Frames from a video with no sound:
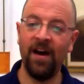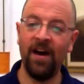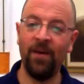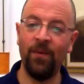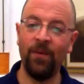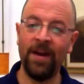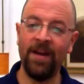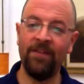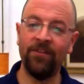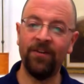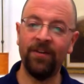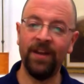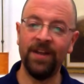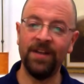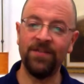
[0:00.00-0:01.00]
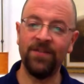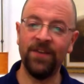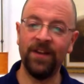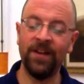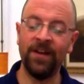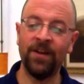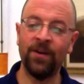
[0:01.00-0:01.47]
whatever he's
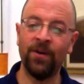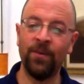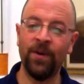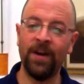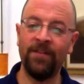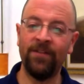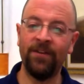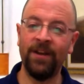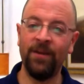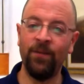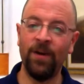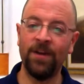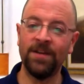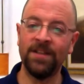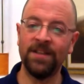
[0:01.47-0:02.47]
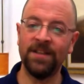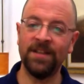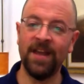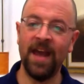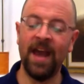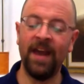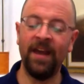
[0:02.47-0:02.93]
feeling or whatever he wants to
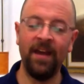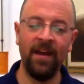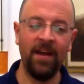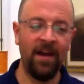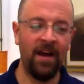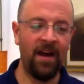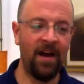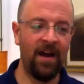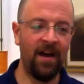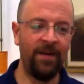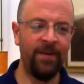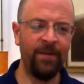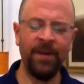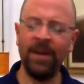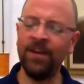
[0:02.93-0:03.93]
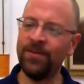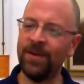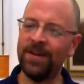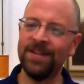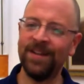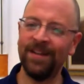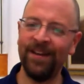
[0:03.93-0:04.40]
say.
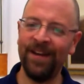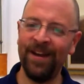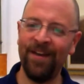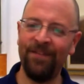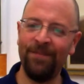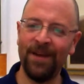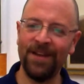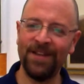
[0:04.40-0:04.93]
Interestingly enough, my